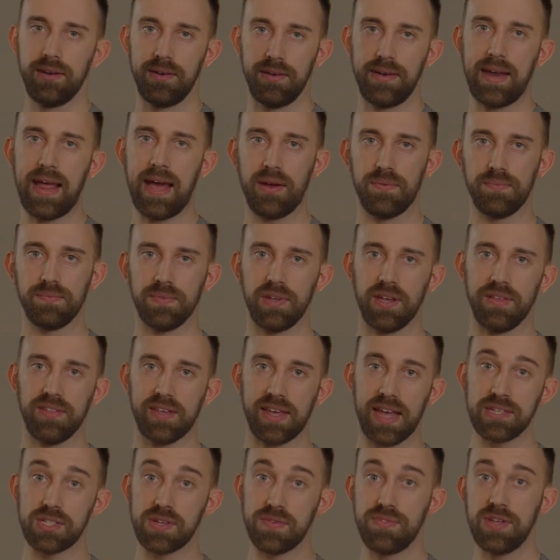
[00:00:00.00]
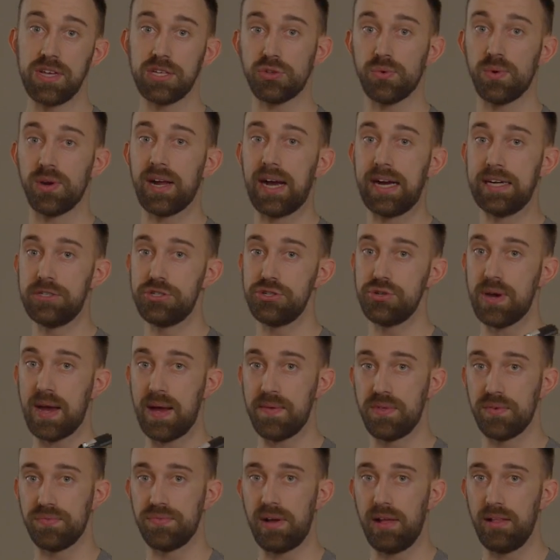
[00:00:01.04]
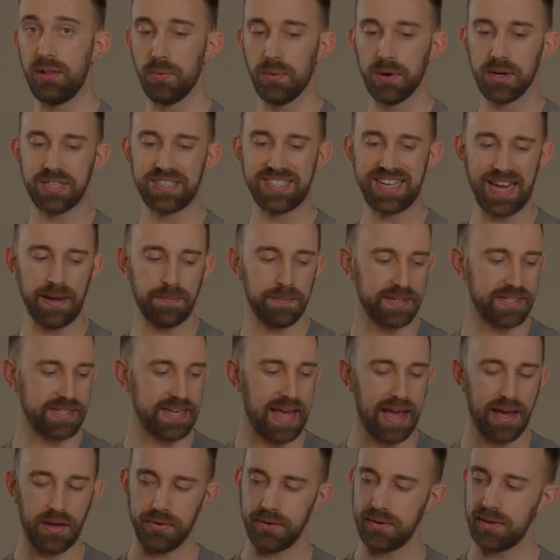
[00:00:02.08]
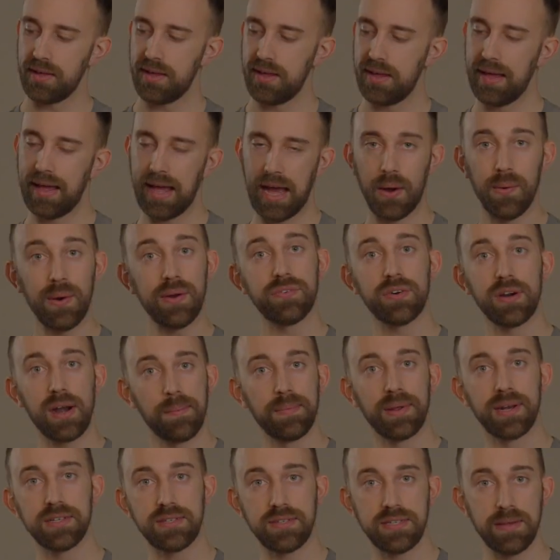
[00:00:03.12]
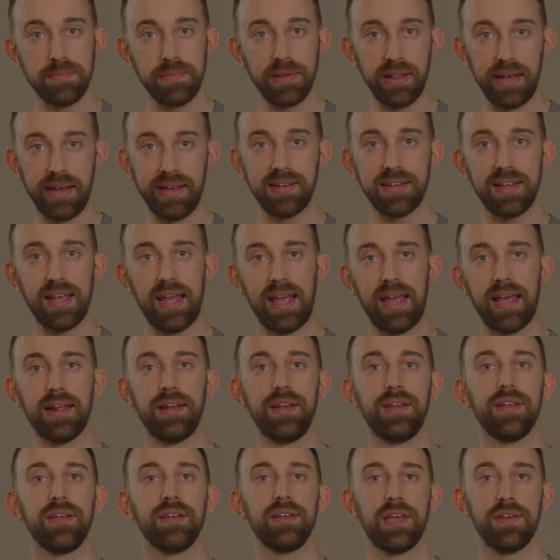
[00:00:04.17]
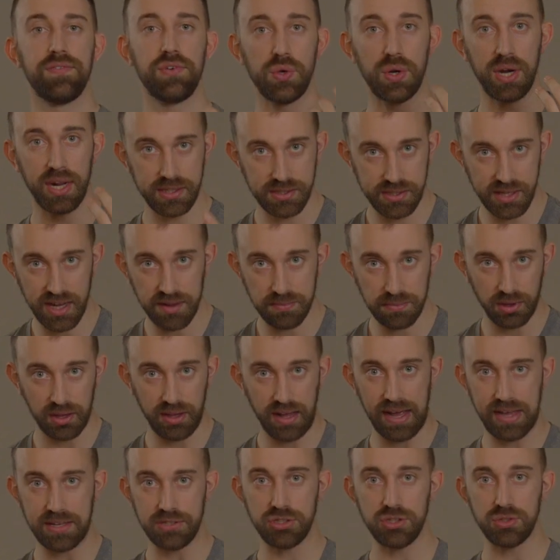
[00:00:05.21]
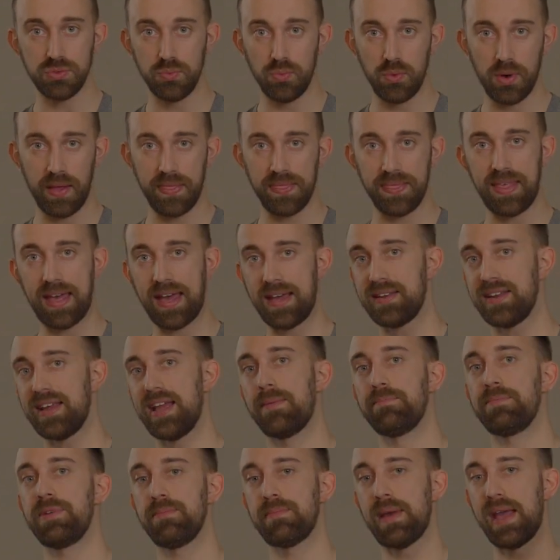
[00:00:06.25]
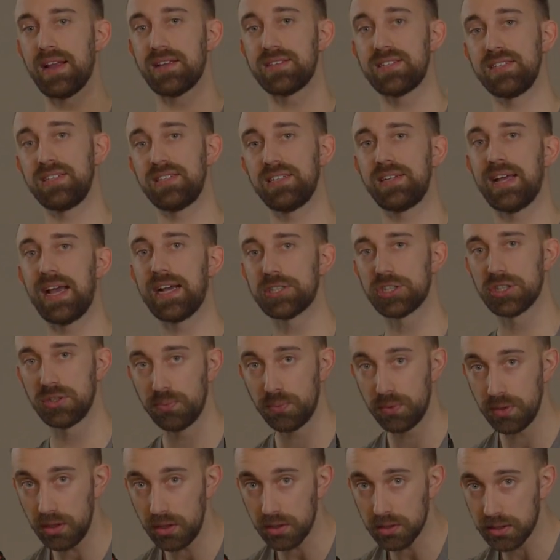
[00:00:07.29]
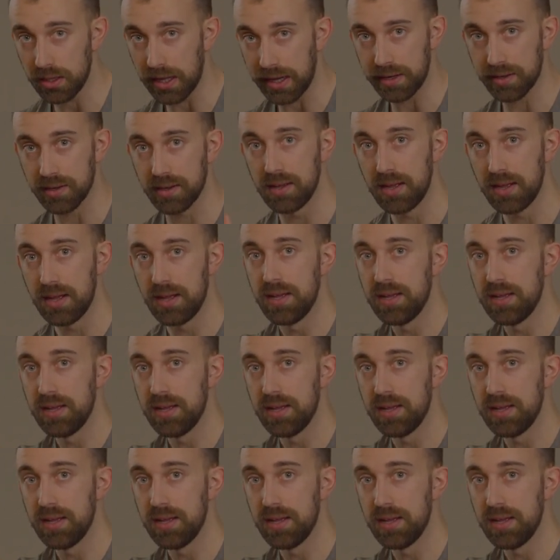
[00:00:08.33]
Now, in the case of this one, I do have the follower taped down. However, I'm gonna simulate and give you an example as to what that empty magazine detection would look like.